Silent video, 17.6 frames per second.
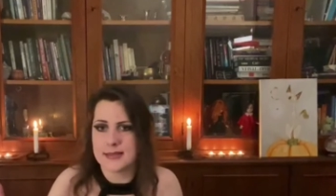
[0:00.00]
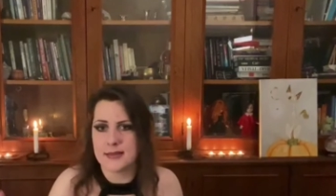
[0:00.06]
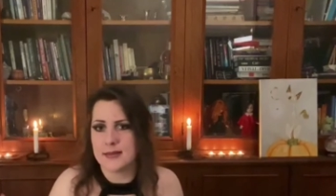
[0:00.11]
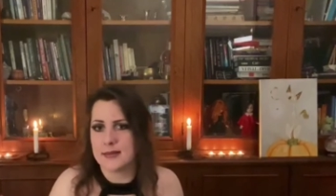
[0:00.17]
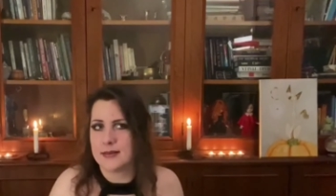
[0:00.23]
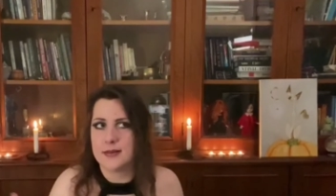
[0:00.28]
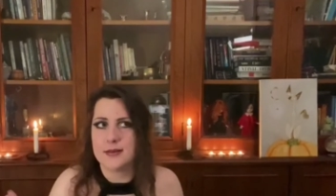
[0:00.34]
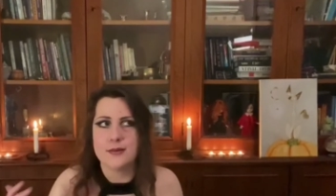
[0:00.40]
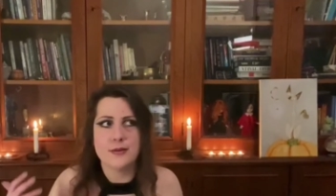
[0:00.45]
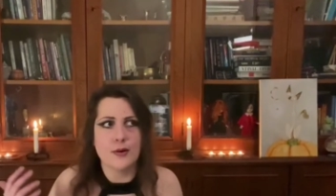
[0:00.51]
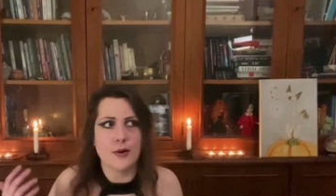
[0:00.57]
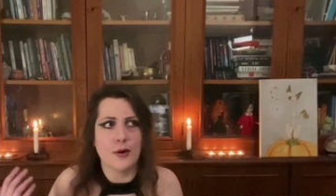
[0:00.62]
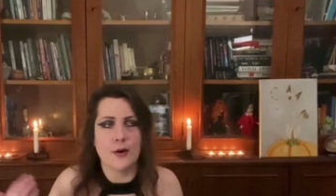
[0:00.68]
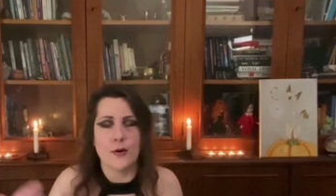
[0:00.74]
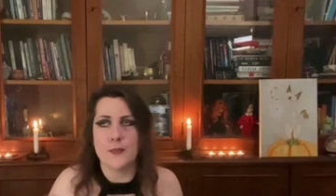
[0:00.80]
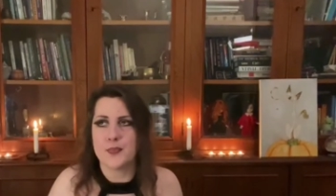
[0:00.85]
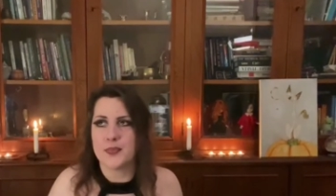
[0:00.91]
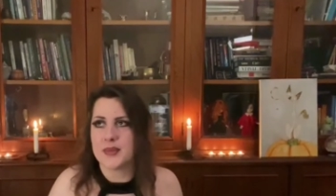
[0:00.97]
uh, you
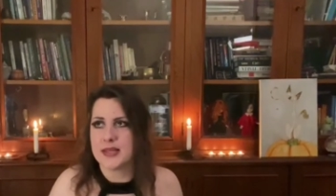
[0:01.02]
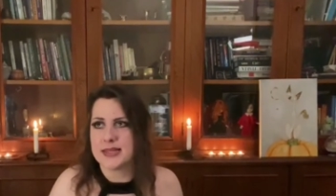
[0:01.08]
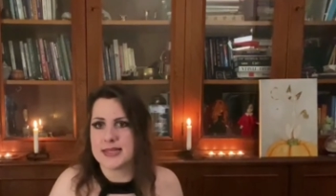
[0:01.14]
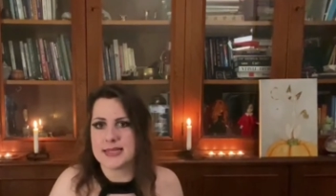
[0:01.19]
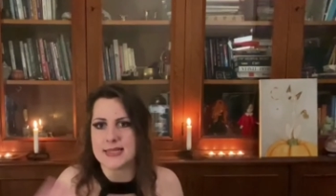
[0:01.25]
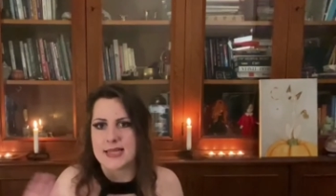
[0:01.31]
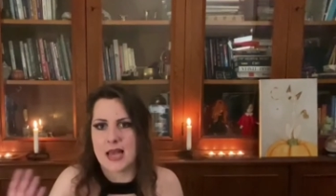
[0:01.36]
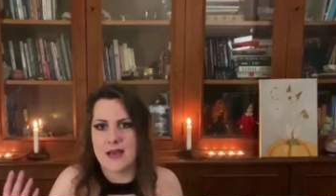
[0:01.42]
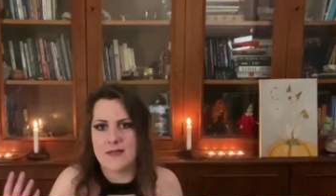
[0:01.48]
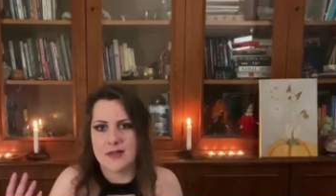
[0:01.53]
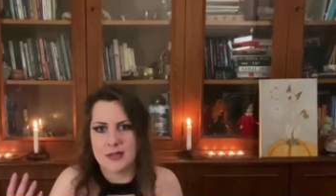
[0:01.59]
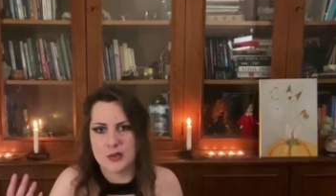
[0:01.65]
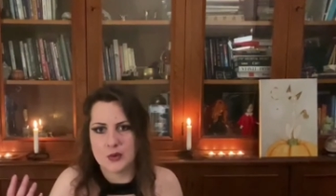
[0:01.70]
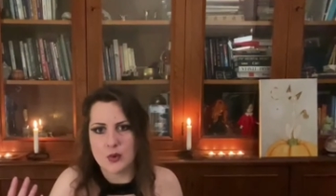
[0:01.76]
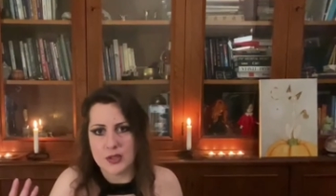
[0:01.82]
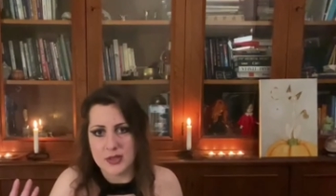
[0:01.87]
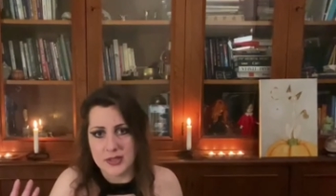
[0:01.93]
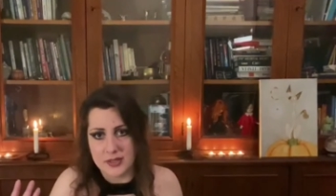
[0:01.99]
know
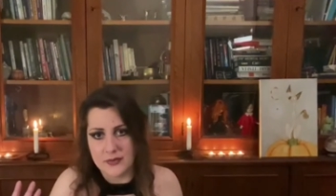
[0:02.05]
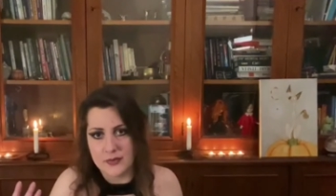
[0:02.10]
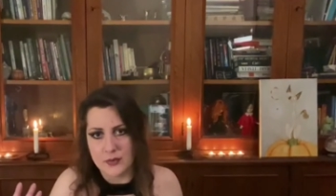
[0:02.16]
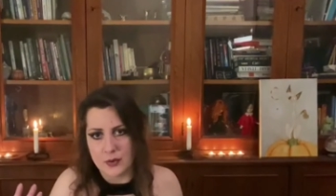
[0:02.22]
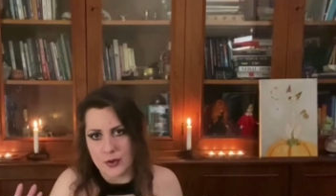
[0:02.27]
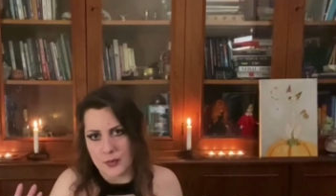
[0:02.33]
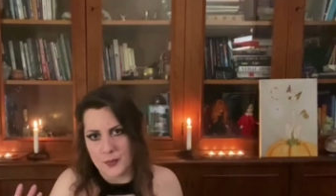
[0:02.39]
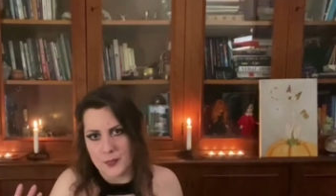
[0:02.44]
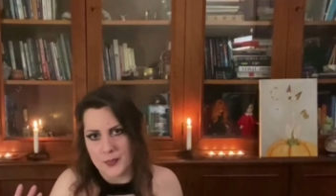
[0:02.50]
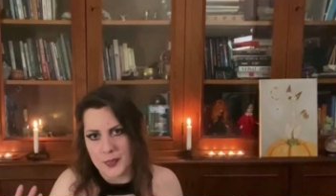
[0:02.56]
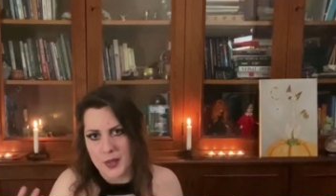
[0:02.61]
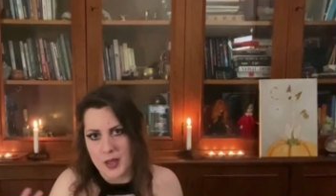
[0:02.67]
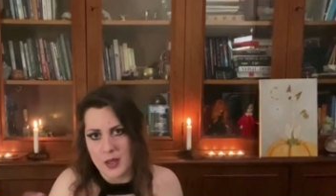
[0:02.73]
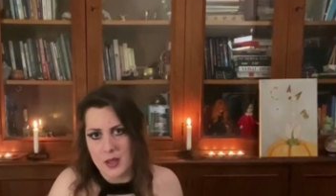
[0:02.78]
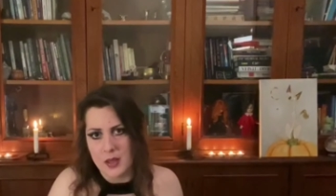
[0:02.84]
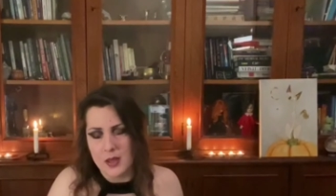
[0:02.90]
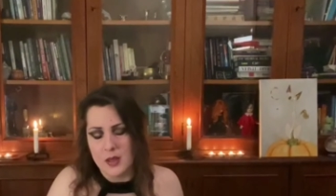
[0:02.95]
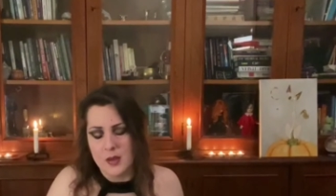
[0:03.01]
724
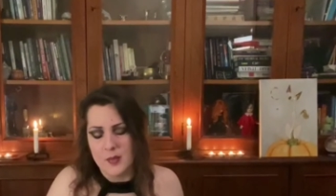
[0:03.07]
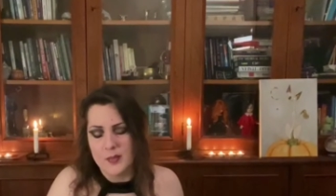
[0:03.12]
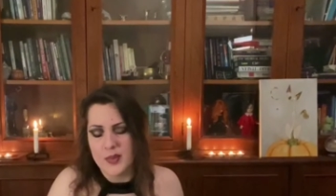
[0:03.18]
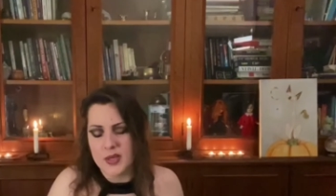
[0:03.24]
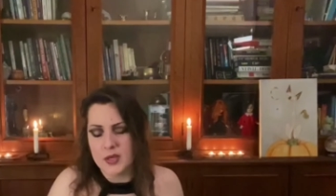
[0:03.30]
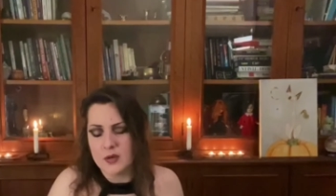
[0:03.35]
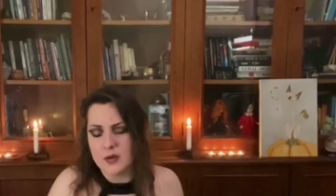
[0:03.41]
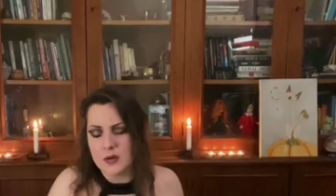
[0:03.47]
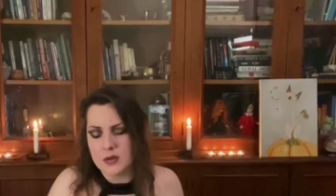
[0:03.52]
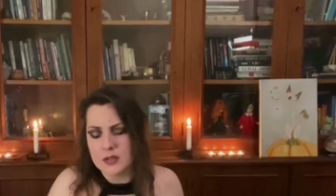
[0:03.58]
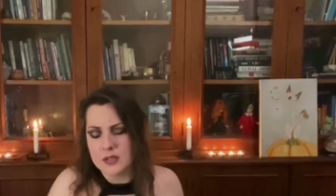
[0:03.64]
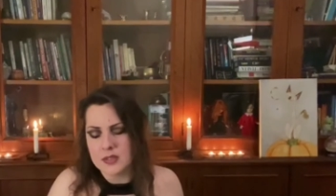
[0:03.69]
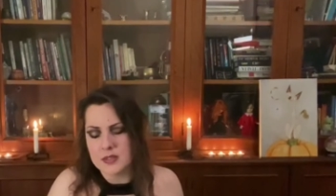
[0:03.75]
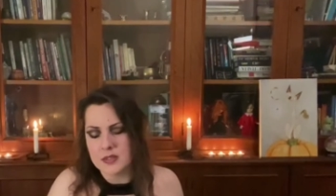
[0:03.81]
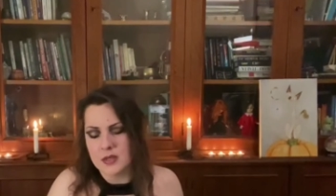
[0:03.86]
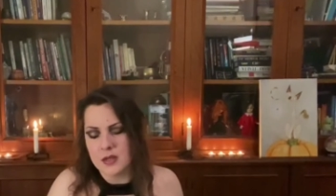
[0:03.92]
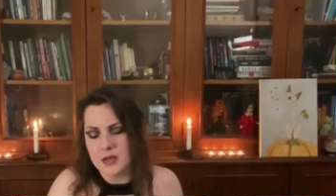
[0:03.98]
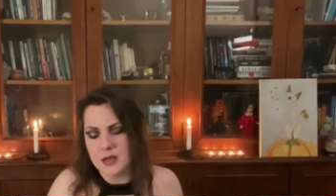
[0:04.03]

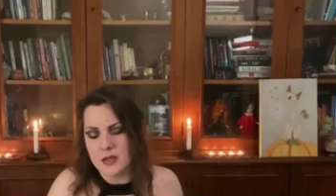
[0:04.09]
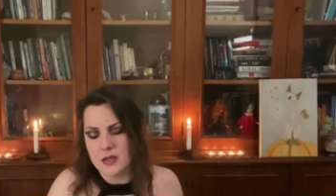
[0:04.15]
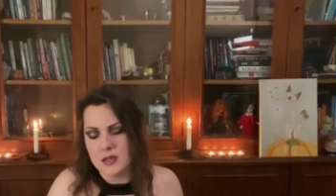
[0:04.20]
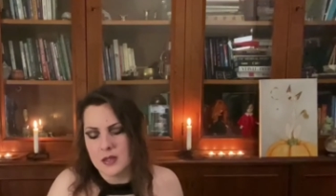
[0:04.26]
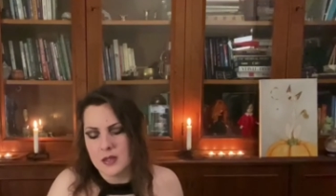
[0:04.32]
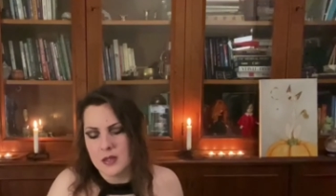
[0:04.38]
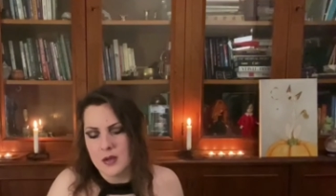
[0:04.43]
because uh,